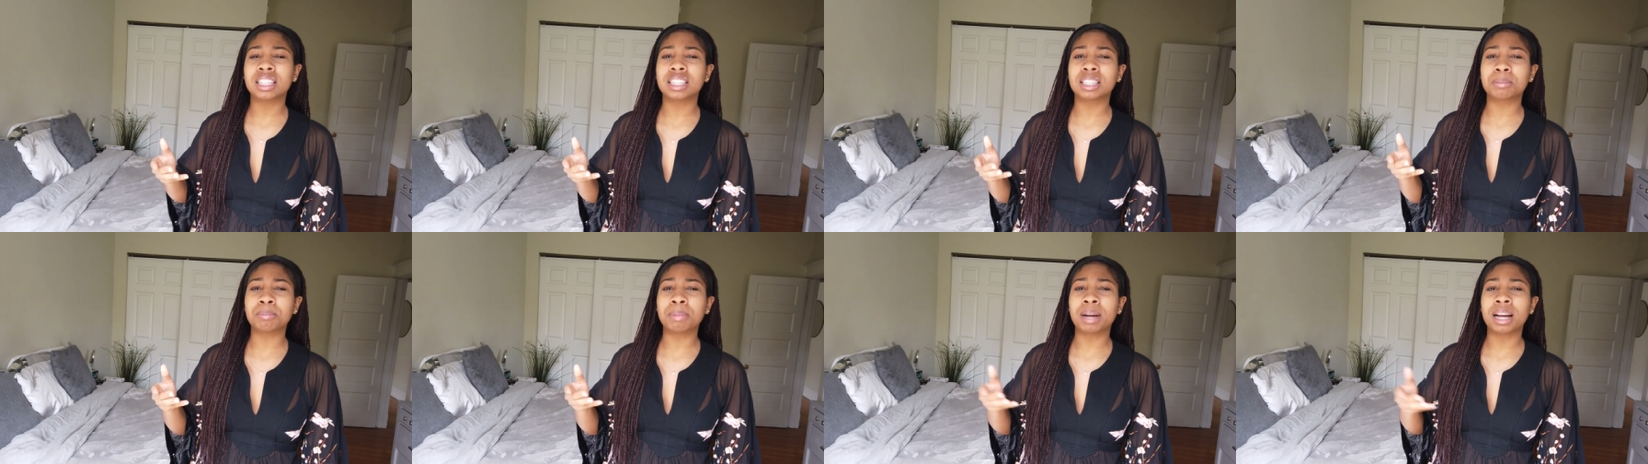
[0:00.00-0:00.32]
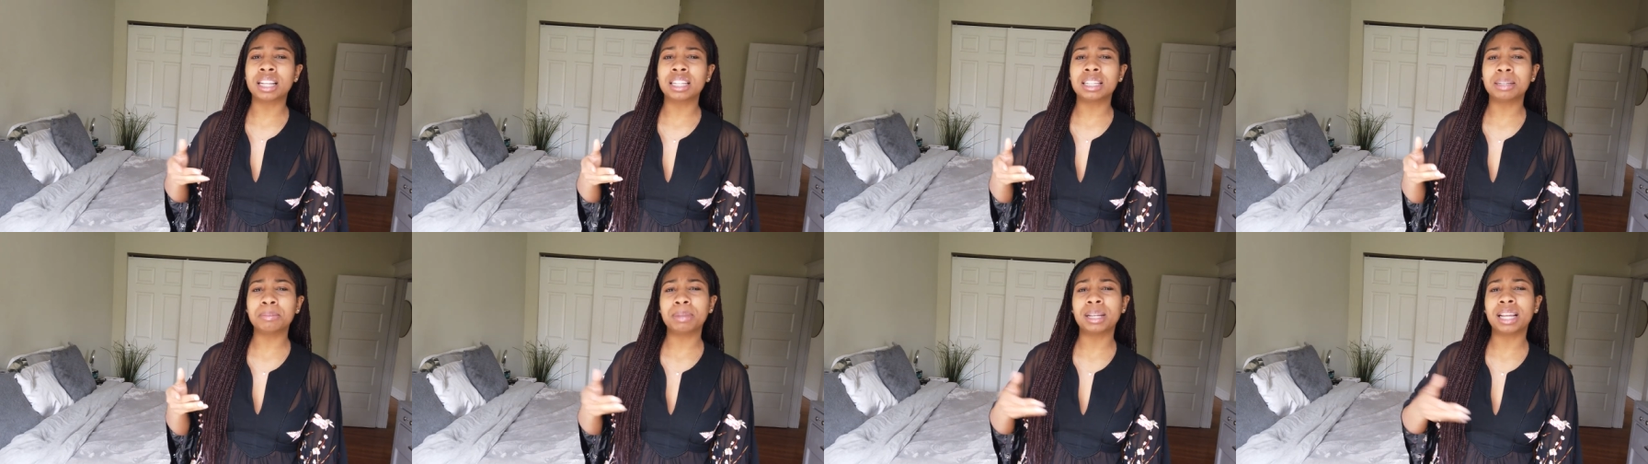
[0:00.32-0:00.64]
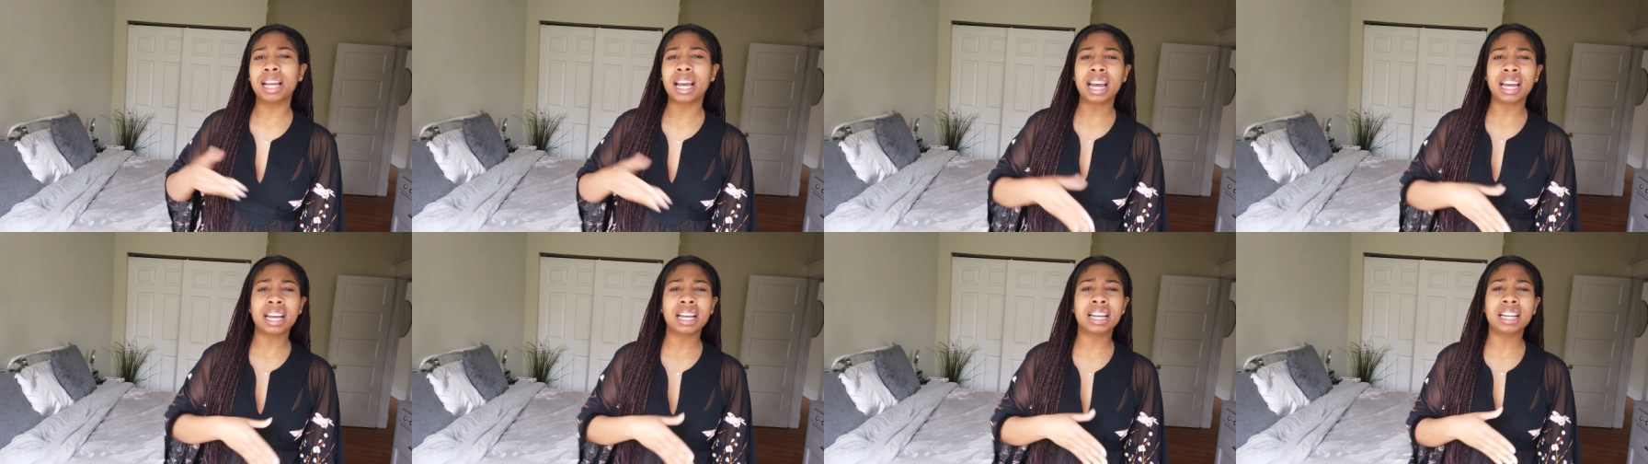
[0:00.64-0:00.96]
Does Molly
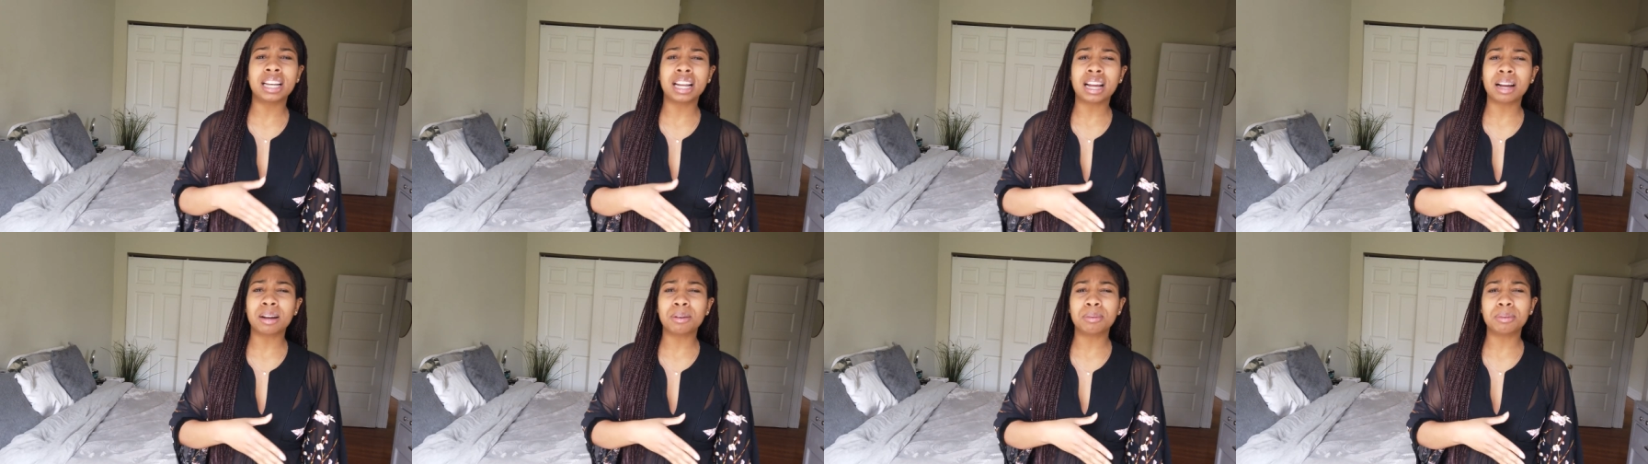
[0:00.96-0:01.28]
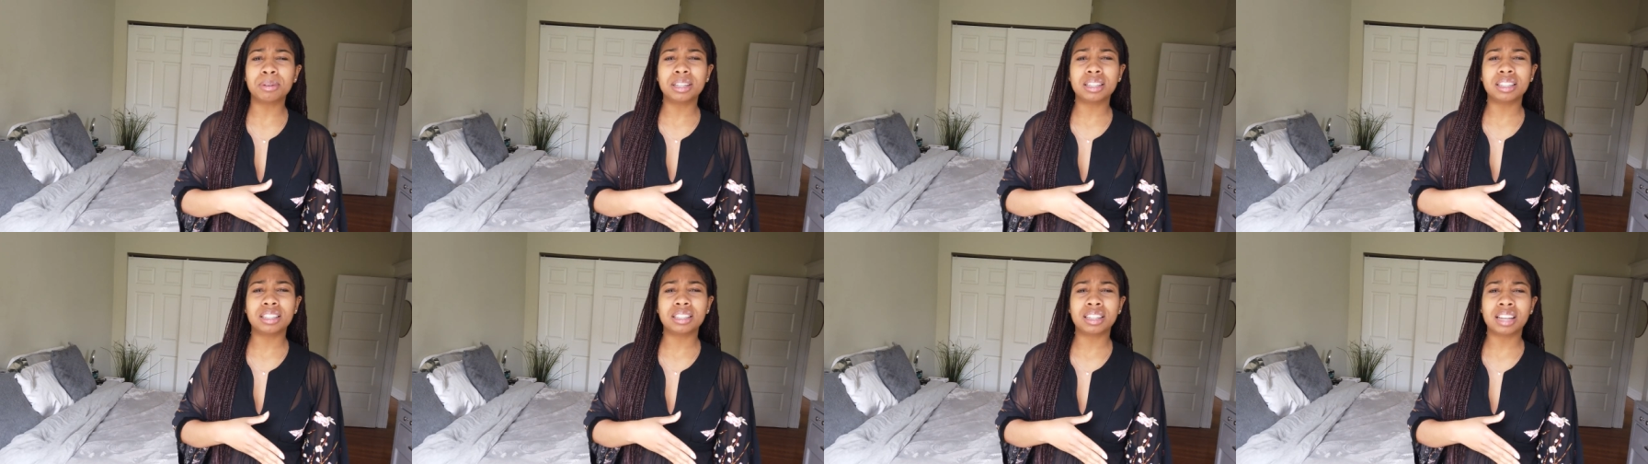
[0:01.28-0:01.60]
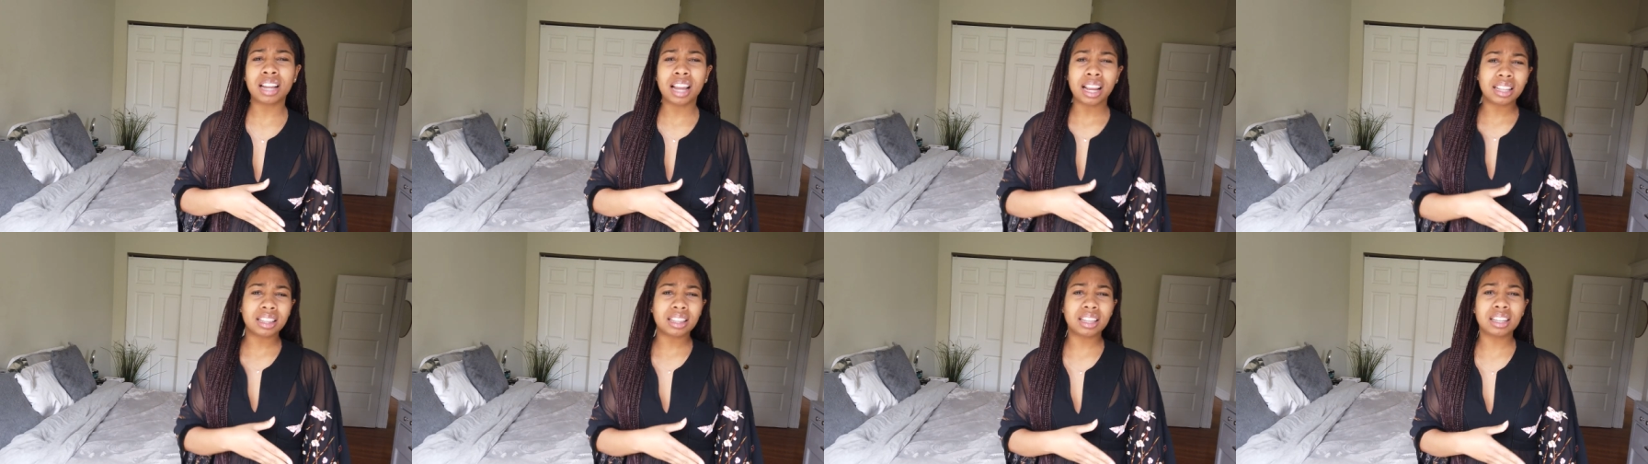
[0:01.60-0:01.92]
be hanging out with
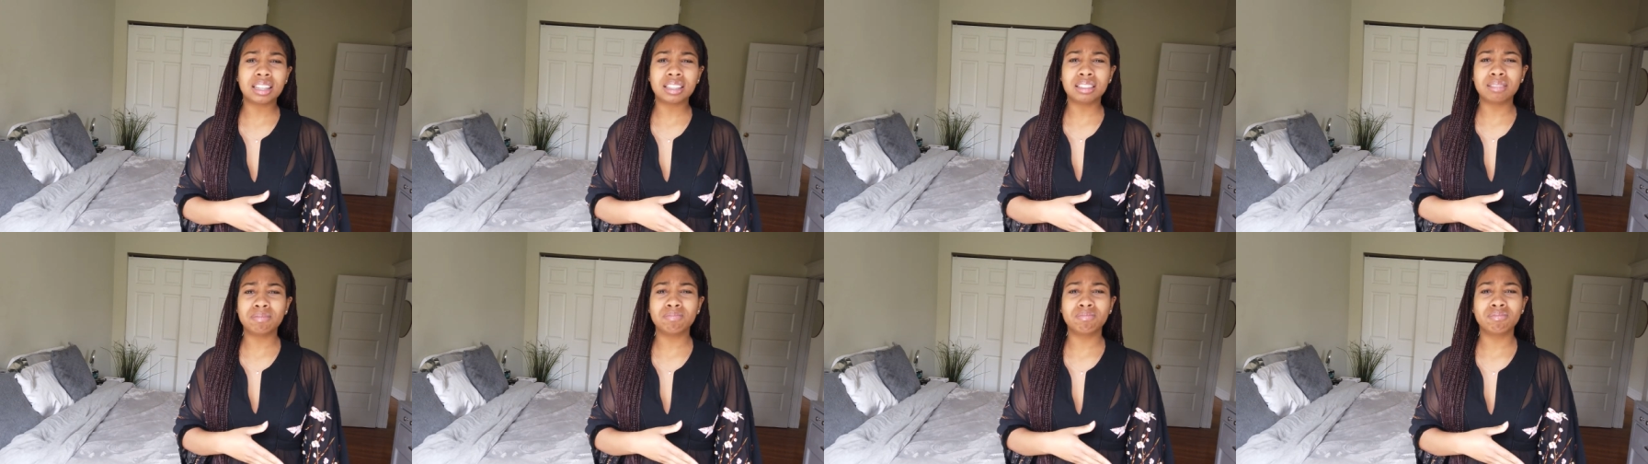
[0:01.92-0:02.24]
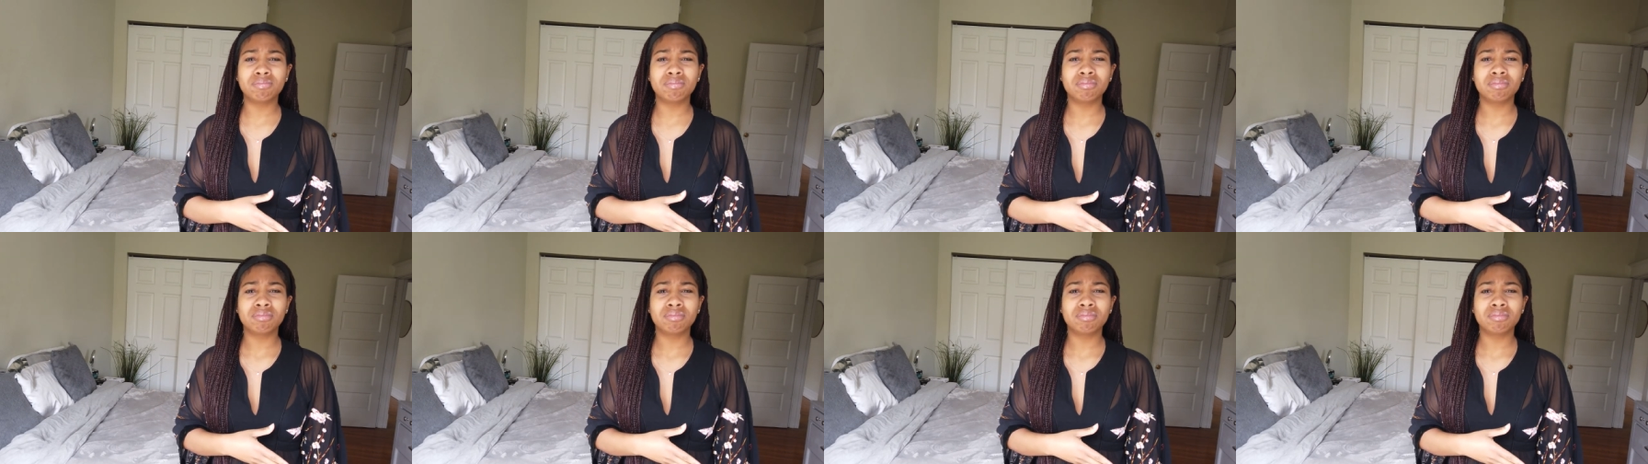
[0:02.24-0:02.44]
Nathan?